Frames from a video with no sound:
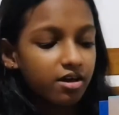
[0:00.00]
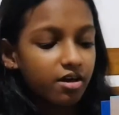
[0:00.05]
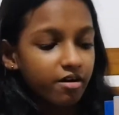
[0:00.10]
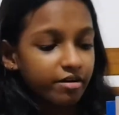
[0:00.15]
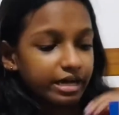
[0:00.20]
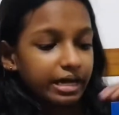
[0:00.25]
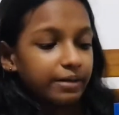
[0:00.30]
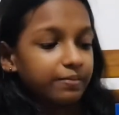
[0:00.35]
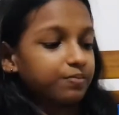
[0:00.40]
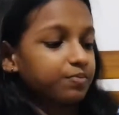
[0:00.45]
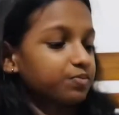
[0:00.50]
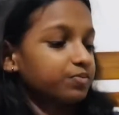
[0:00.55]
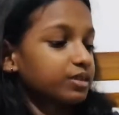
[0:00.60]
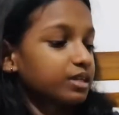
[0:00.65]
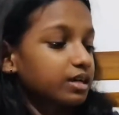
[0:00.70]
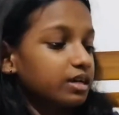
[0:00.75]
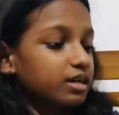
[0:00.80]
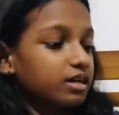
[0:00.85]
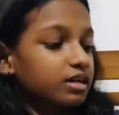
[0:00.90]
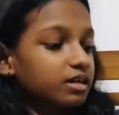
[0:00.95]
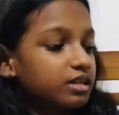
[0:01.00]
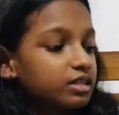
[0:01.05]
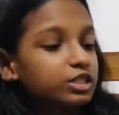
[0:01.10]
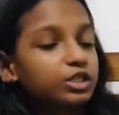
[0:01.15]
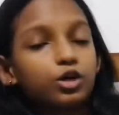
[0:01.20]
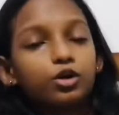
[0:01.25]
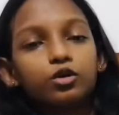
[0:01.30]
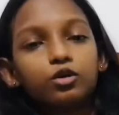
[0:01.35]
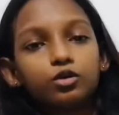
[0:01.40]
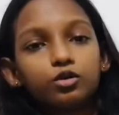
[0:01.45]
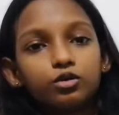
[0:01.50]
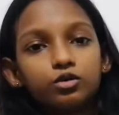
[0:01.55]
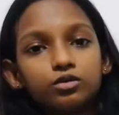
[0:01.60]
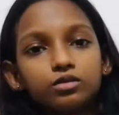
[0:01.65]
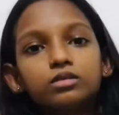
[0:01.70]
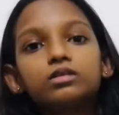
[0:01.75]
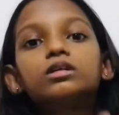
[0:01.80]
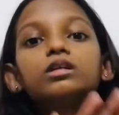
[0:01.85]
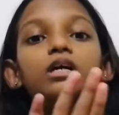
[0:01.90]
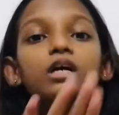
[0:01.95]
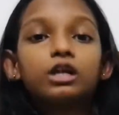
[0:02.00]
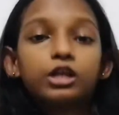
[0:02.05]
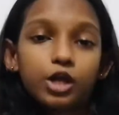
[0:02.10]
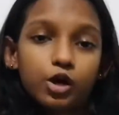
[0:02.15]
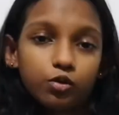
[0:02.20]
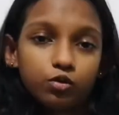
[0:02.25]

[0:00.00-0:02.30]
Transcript: Okay, so no,